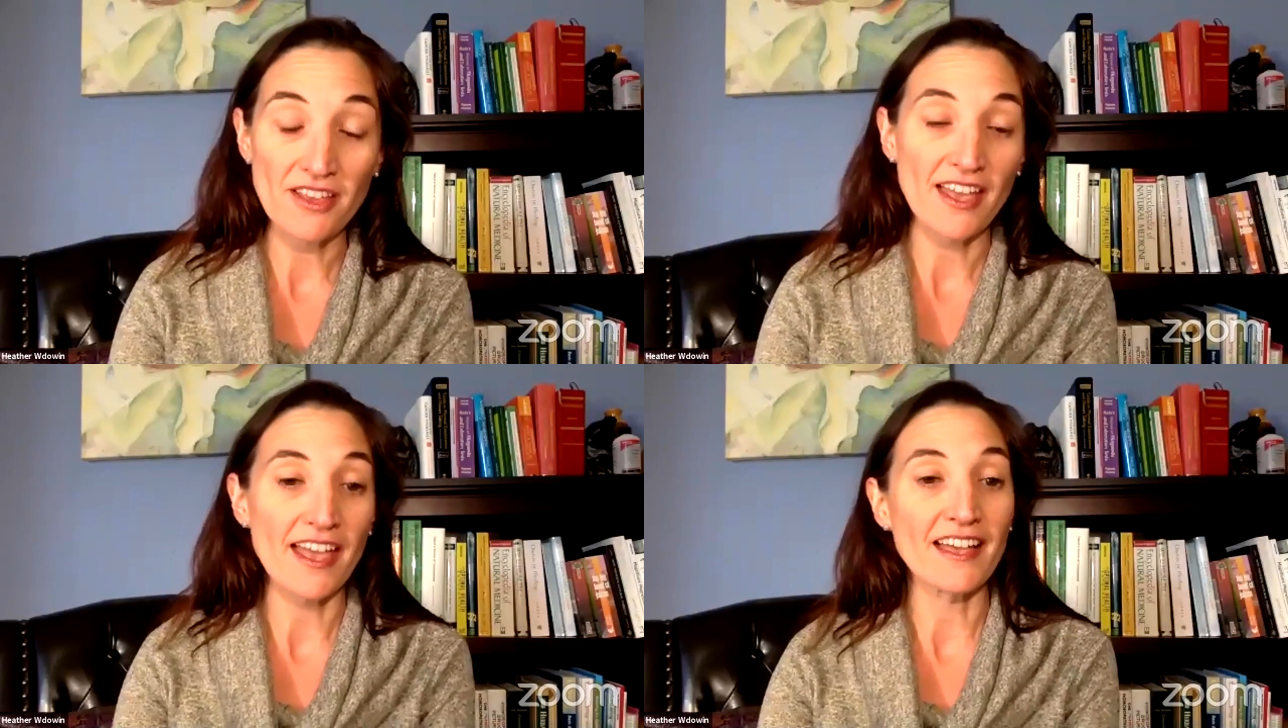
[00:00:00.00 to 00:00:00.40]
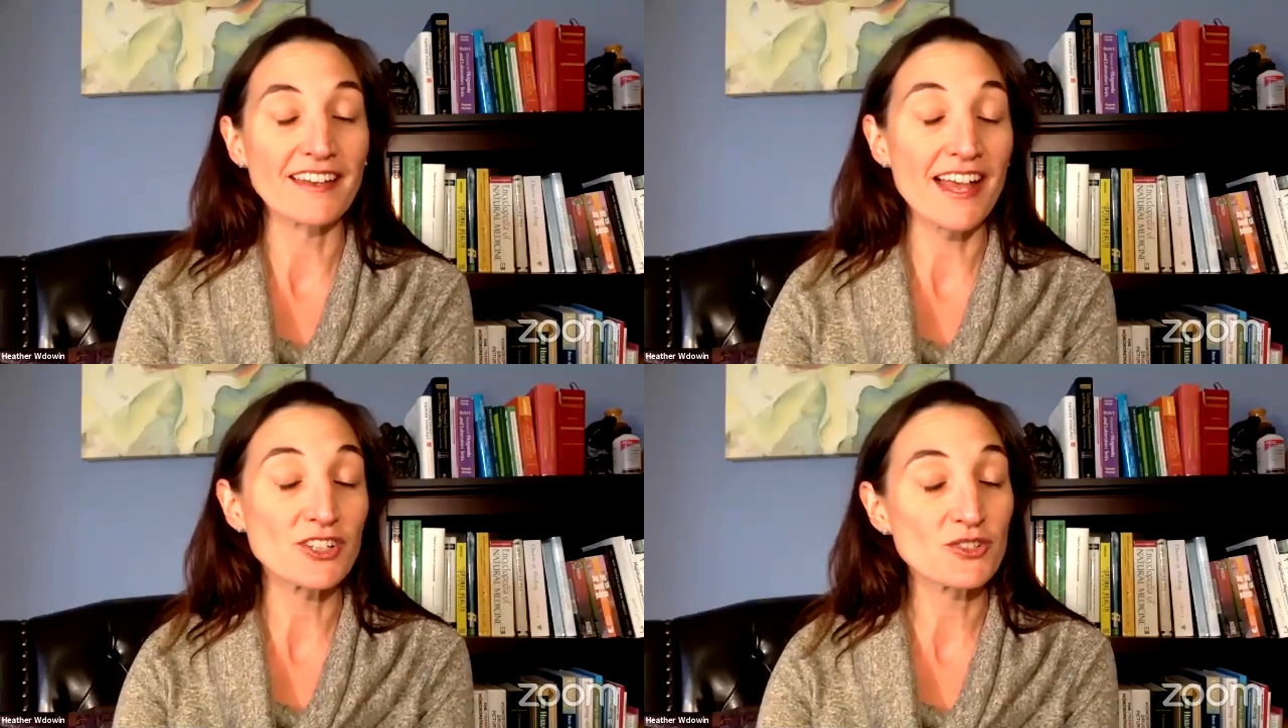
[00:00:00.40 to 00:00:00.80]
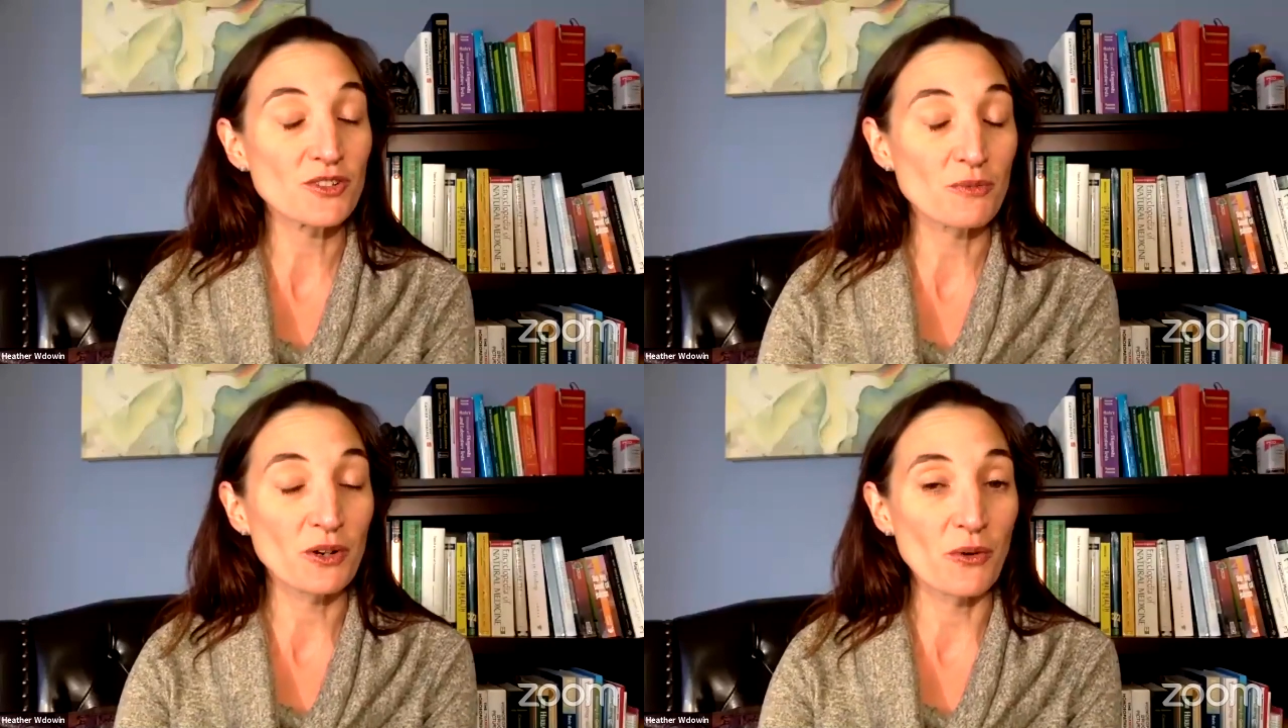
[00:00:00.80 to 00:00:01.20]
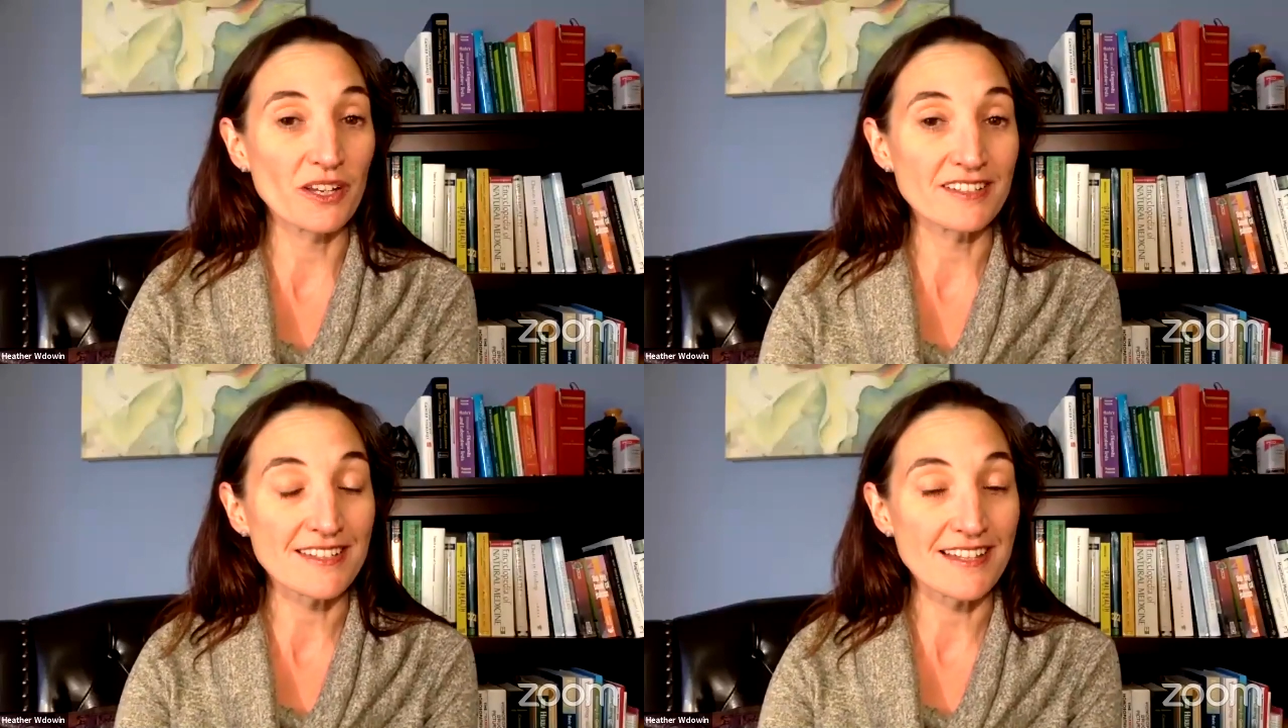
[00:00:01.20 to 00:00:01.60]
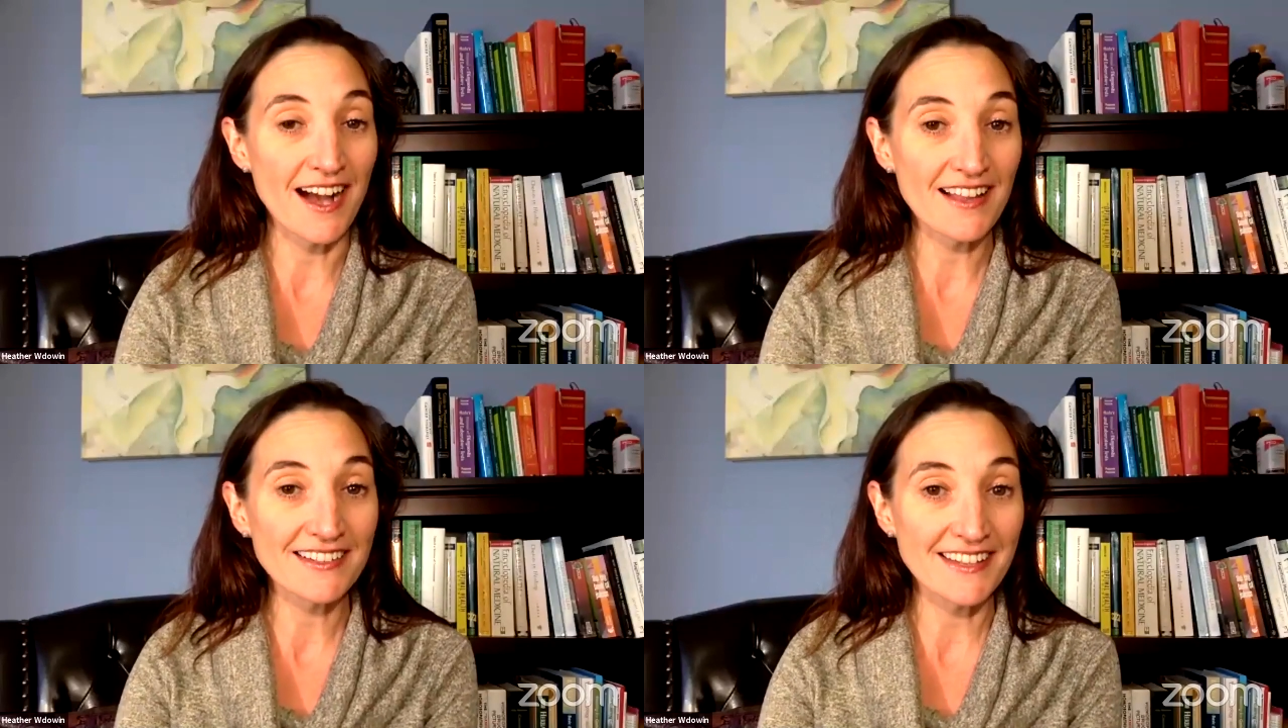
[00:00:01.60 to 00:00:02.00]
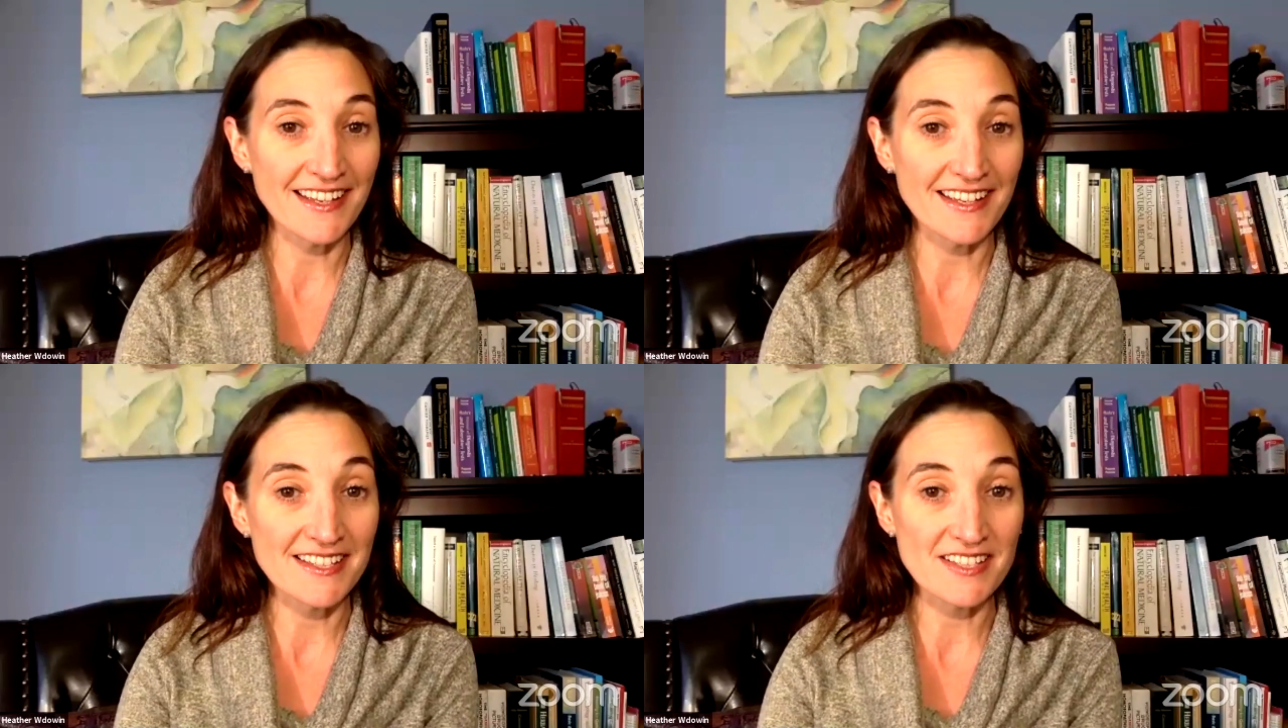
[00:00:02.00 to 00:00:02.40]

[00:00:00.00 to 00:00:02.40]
And as you know, we're going into the holidays.